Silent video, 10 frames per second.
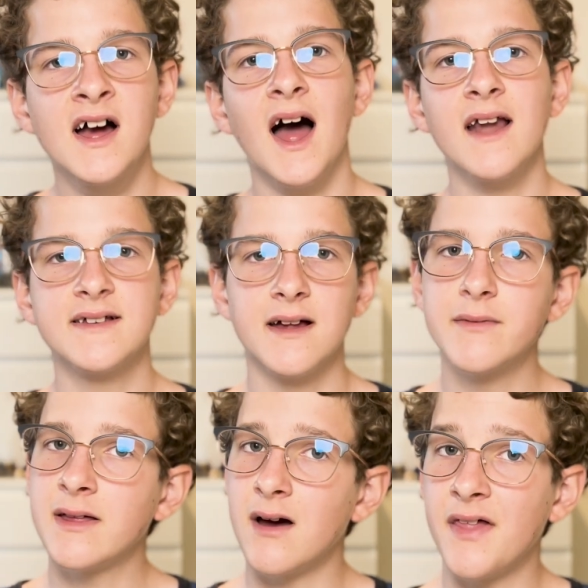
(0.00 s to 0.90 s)
And it's something
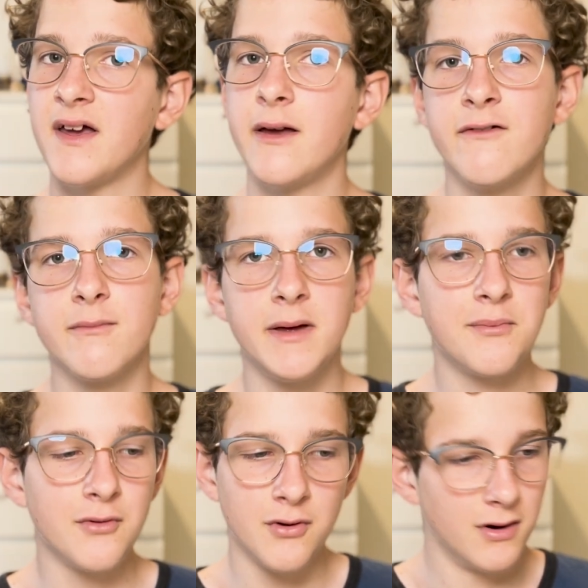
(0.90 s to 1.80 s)
that I think even
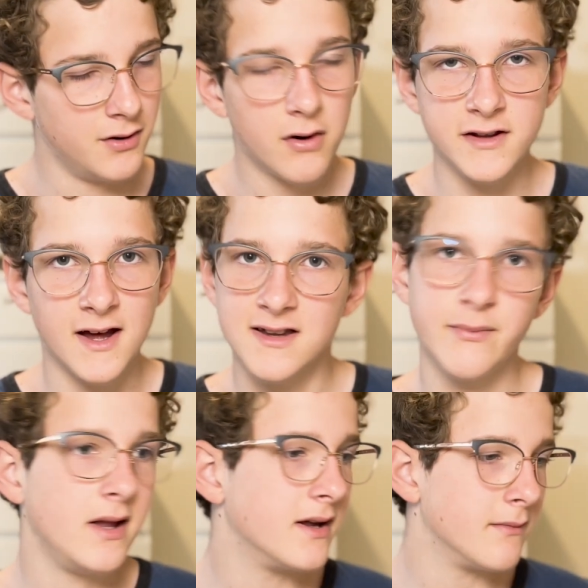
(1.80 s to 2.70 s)
people who are not at that
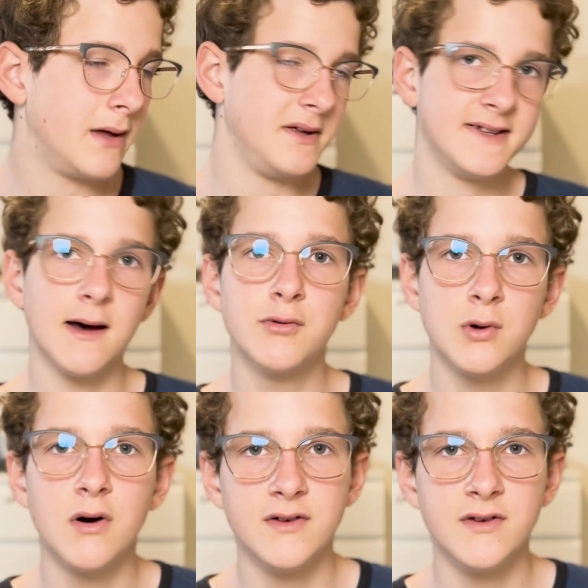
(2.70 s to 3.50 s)
speed yet, maybe sub 12